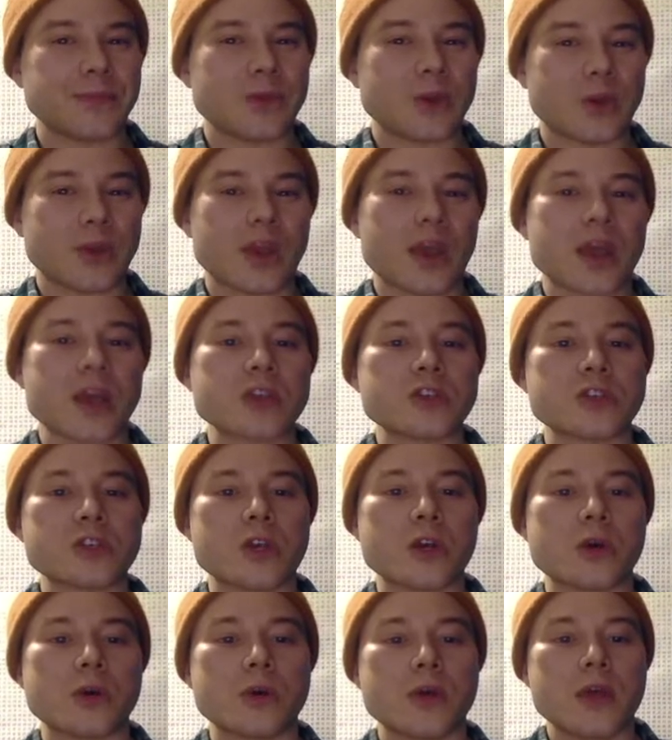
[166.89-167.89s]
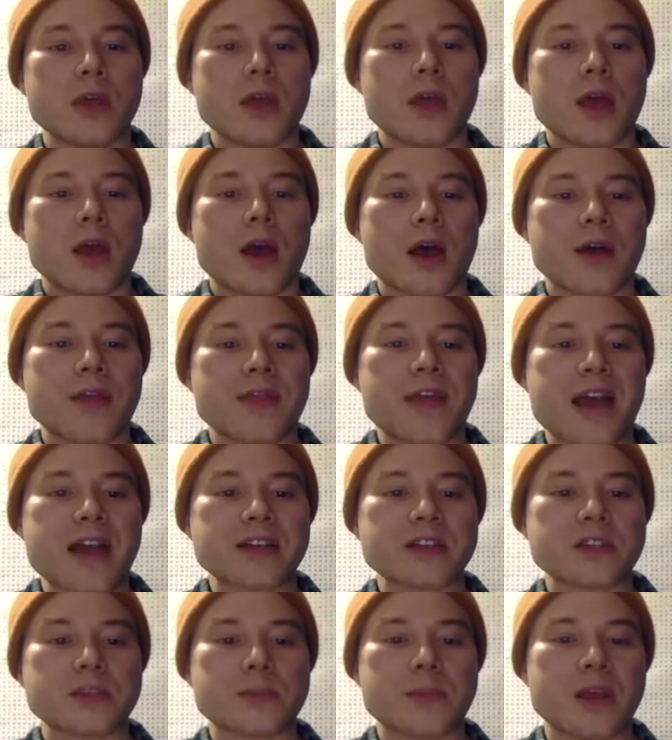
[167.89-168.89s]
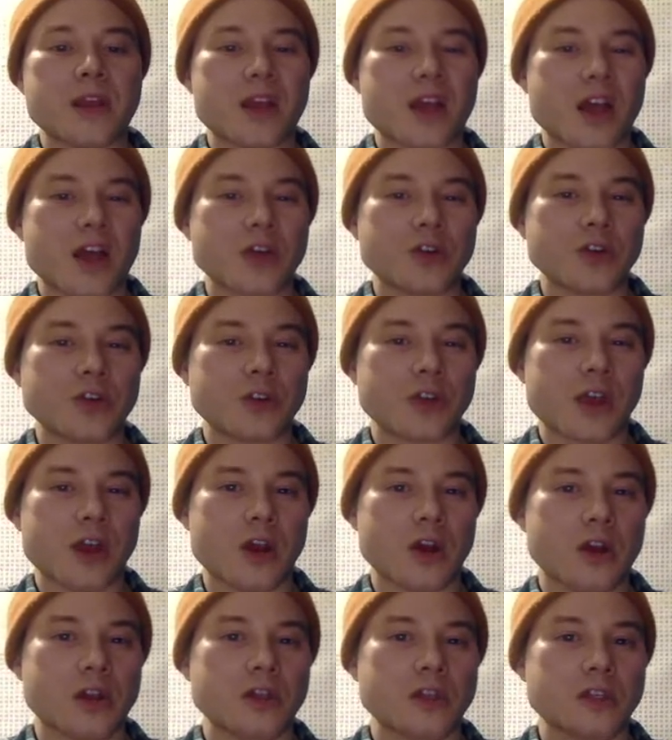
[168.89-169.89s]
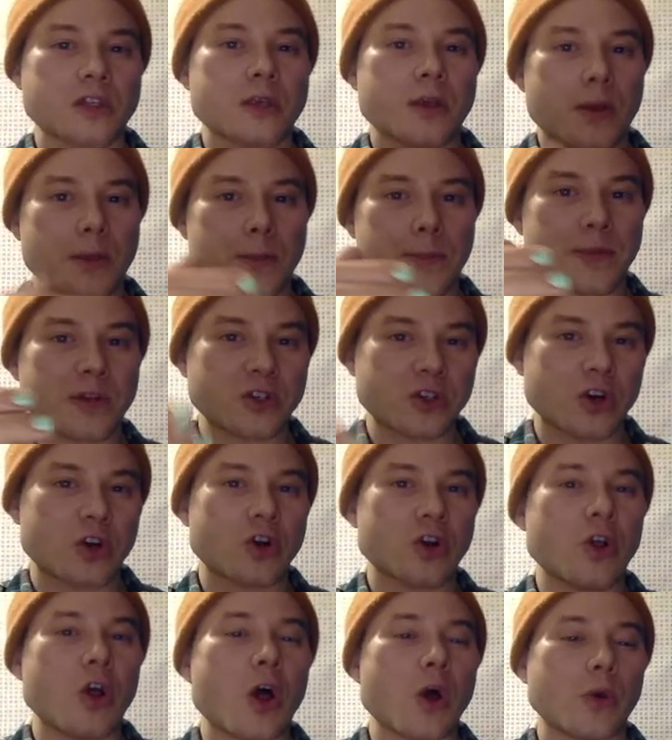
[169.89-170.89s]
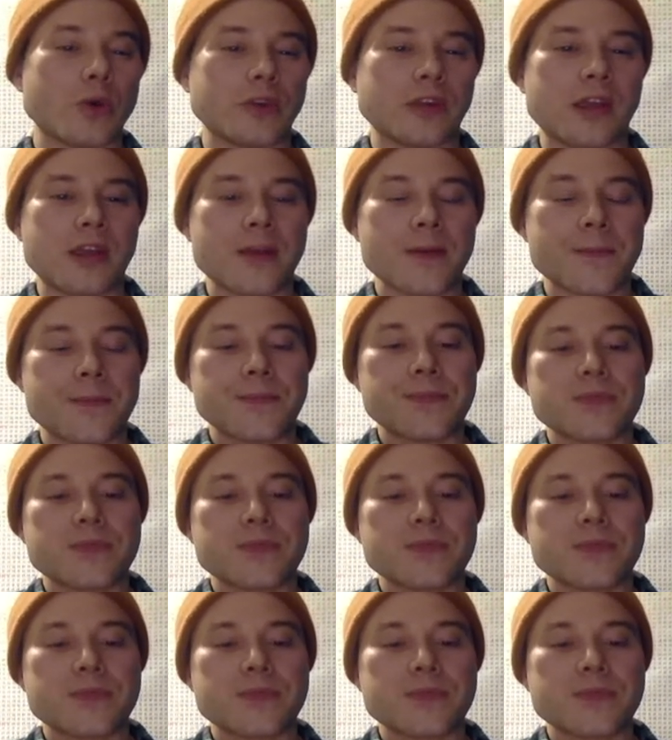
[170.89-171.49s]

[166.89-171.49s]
Okay, so uh, that's mitochondrial inheritance maternal only.